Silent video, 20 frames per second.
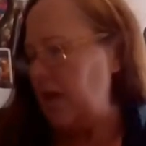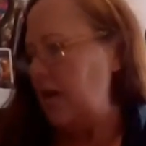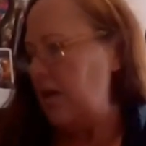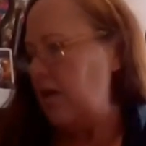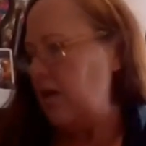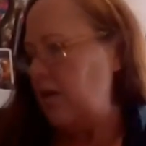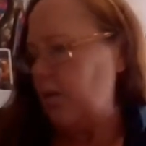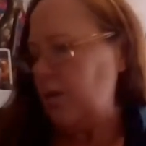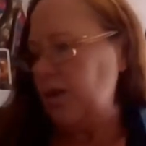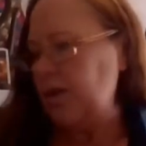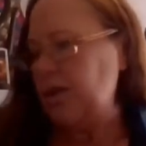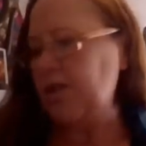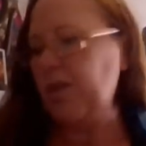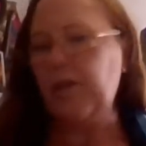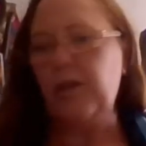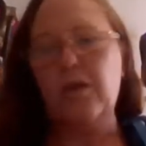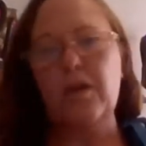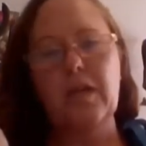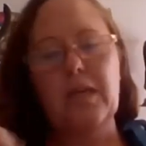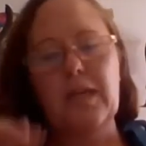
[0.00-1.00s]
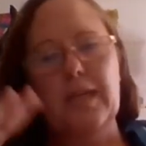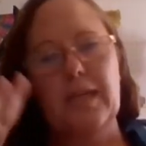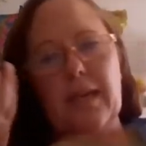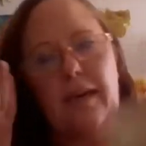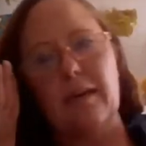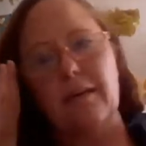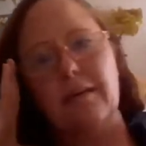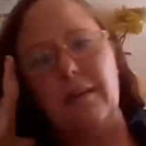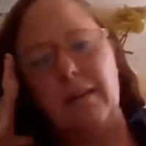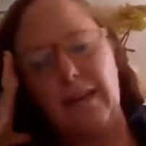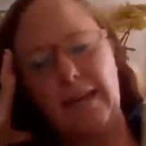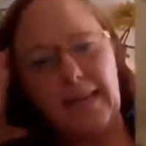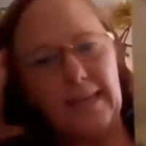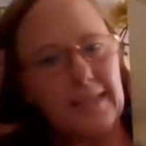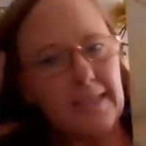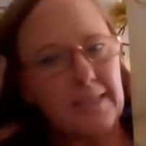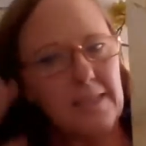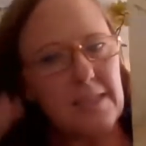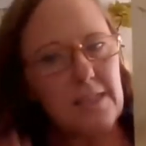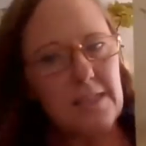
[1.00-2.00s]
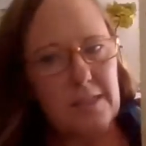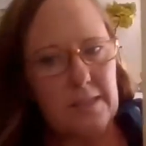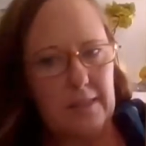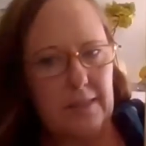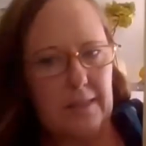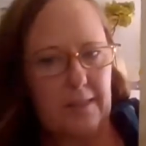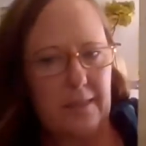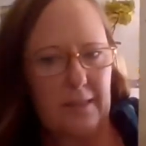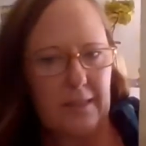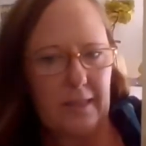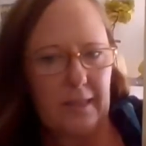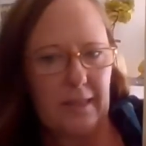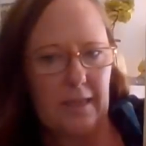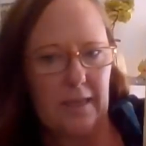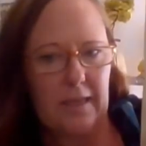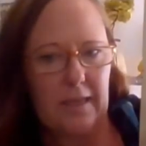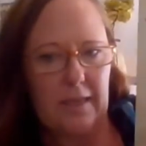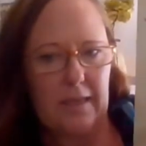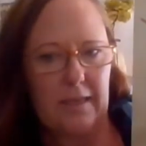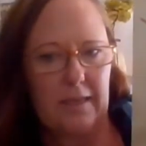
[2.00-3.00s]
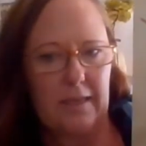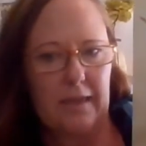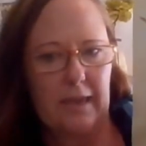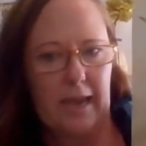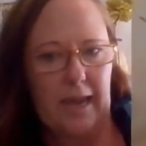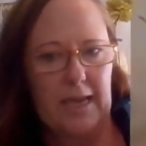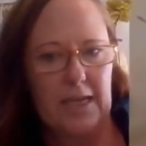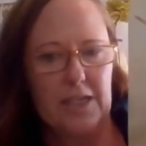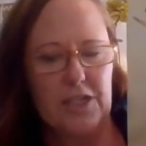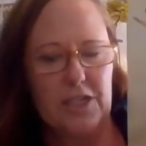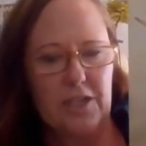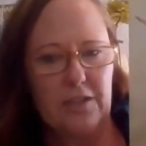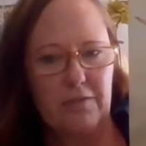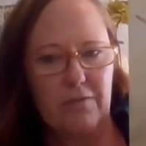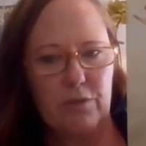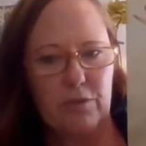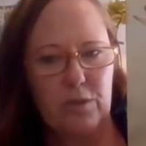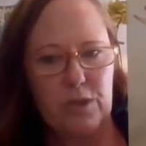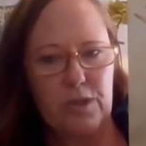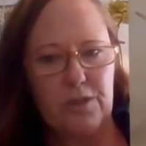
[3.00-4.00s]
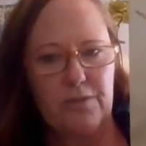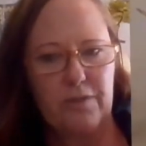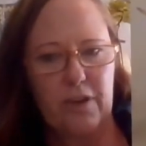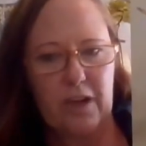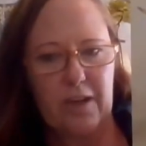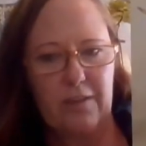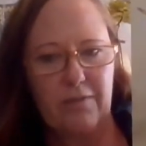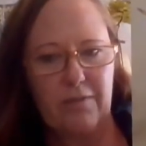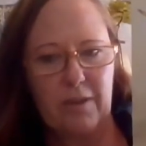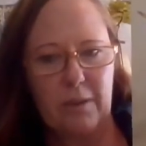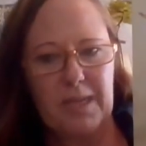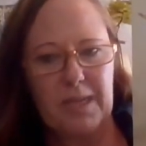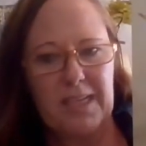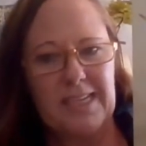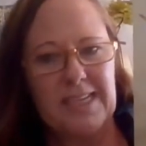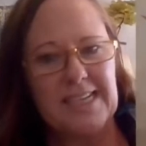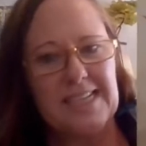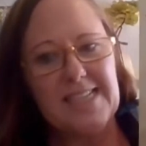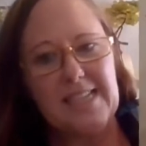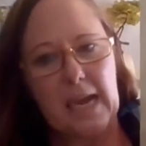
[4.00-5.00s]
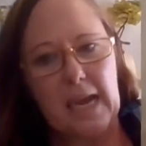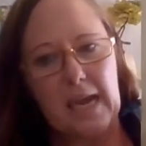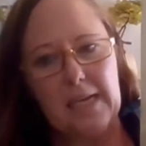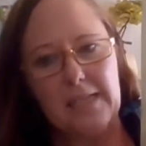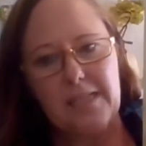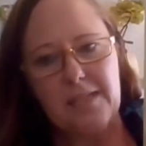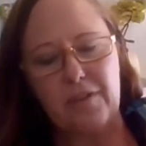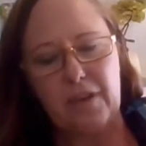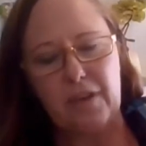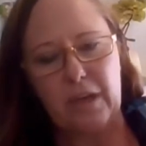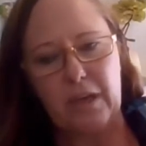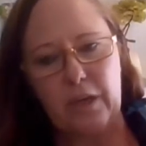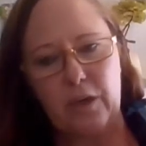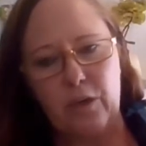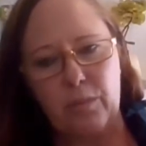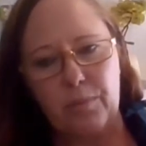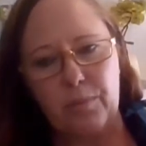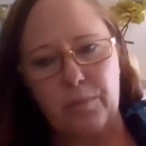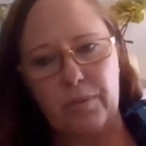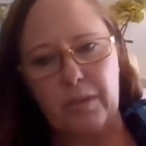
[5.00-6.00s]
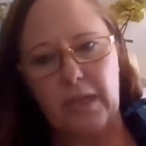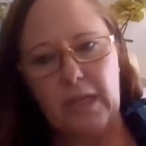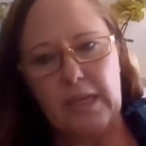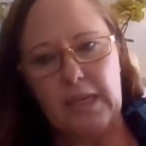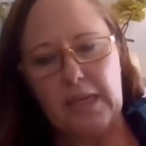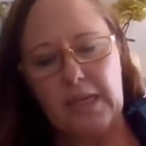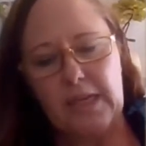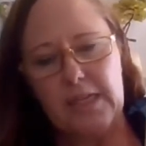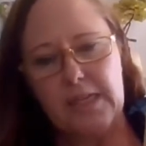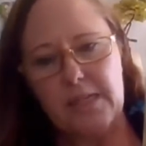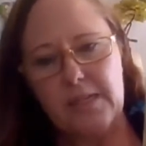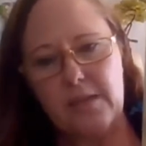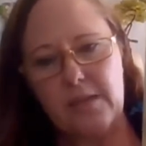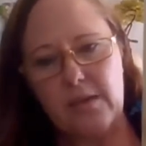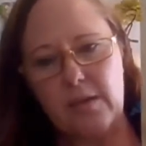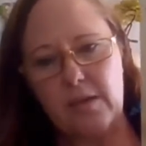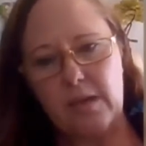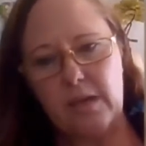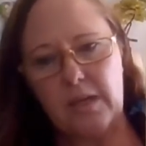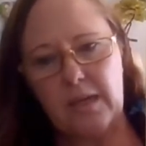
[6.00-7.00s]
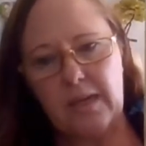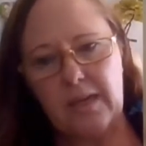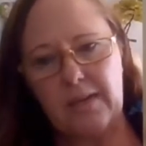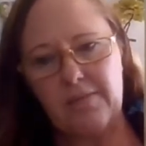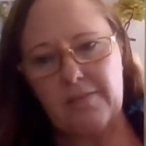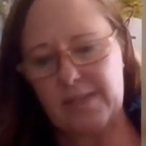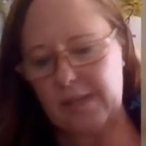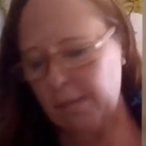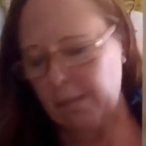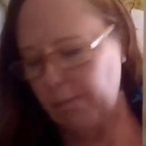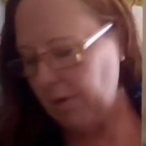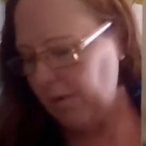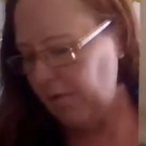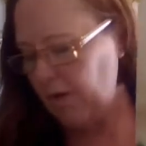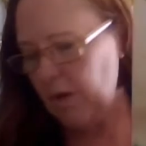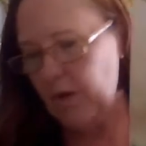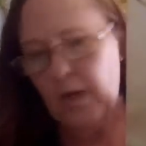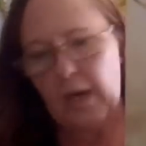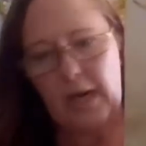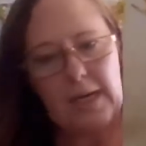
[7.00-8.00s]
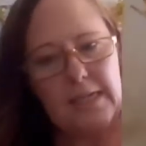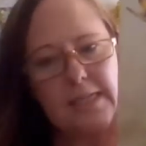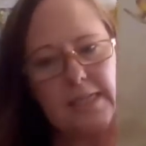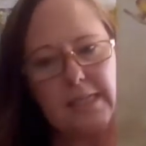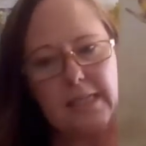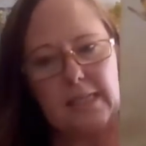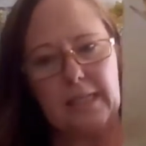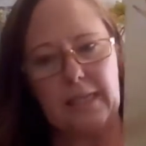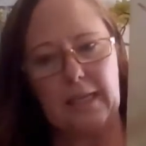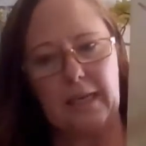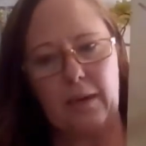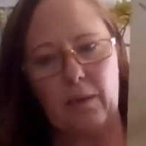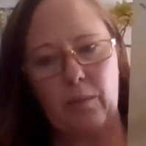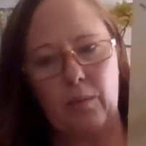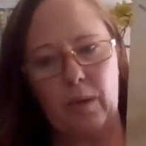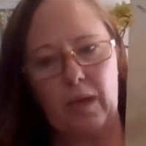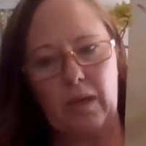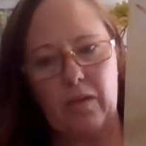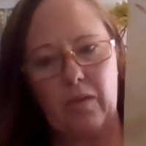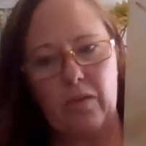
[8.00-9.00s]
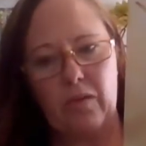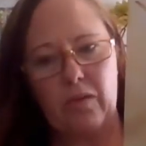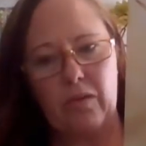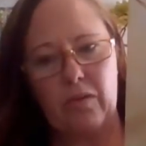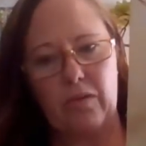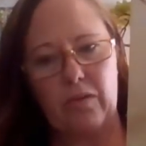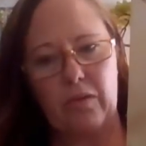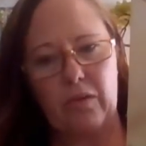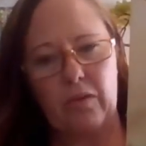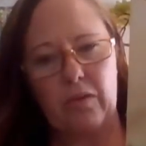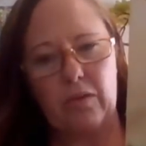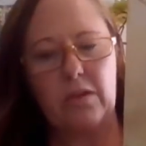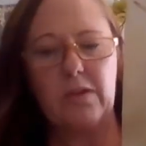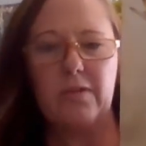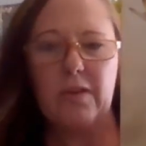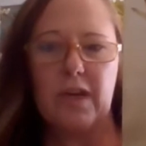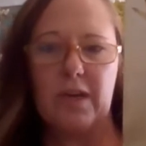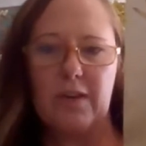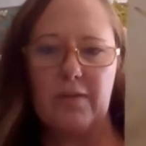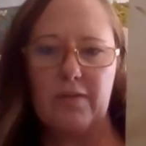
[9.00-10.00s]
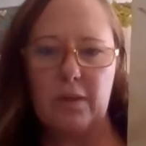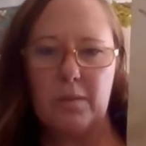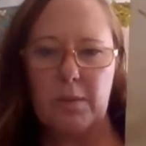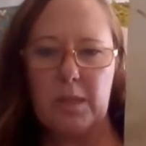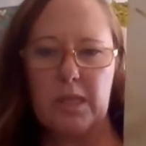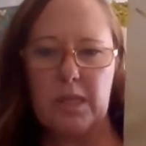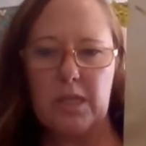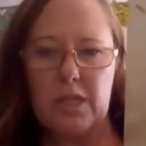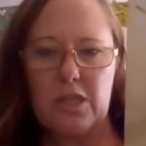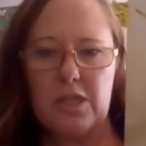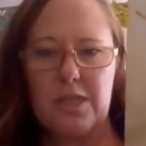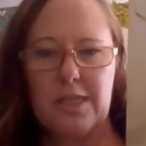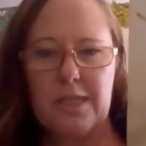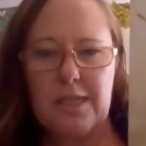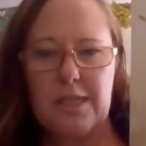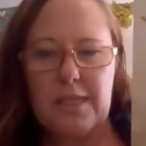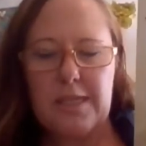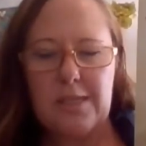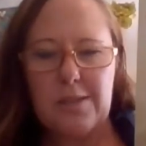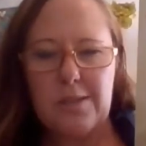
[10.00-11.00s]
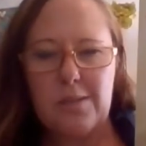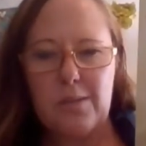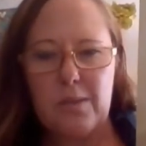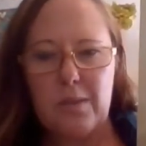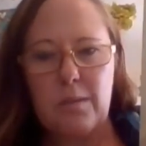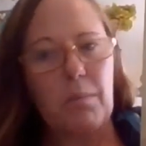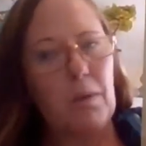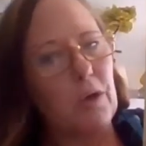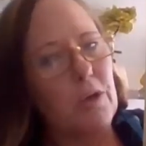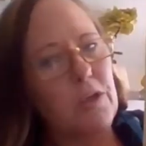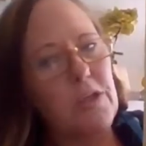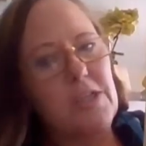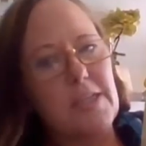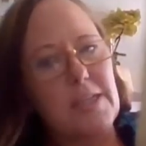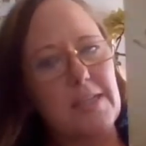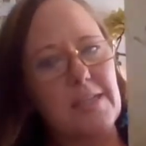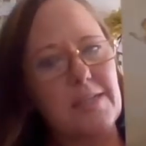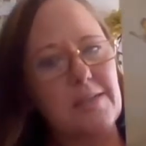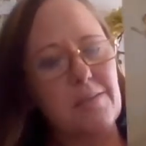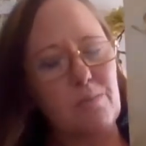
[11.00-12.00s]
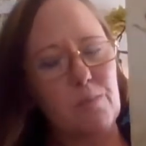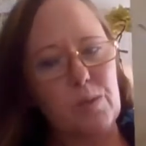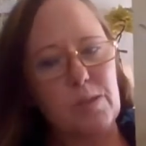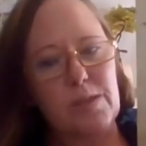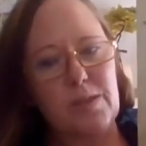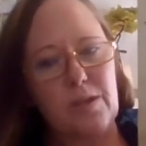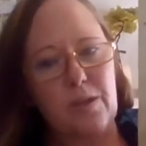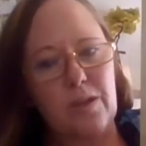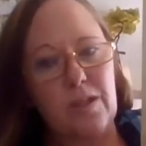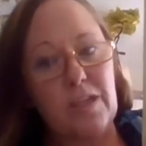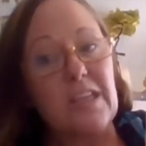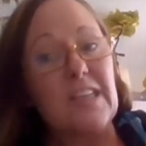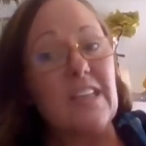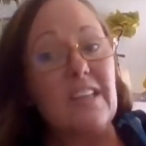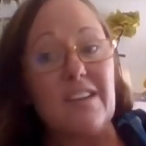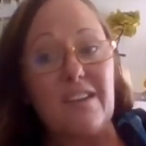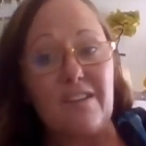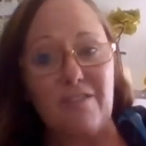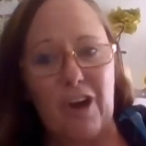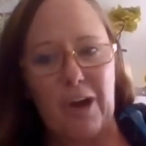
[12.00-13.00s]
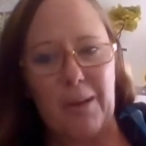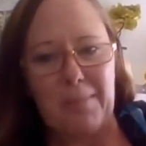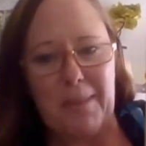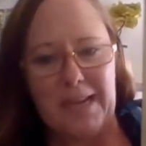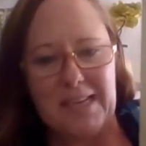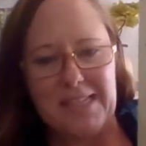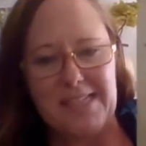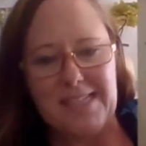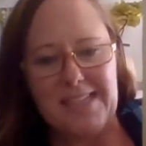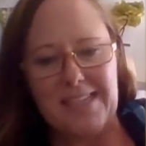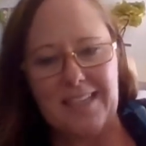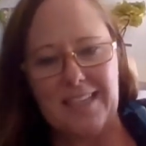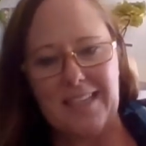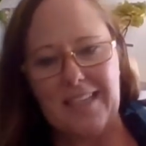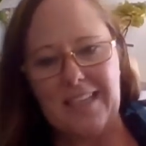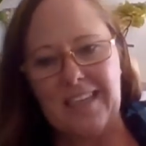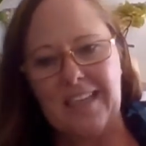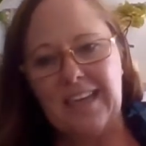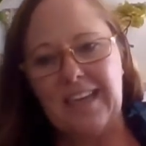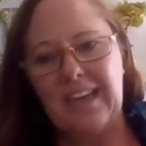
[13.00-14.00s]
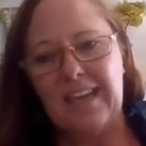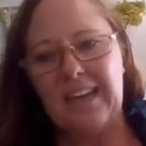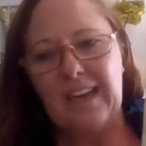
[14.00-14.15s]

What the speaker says: And I want to go here. And the action for divine feminine is ask for help. So if some of you are dealing with, so the divine feminine usually deals with emotions more so than the divine masculine.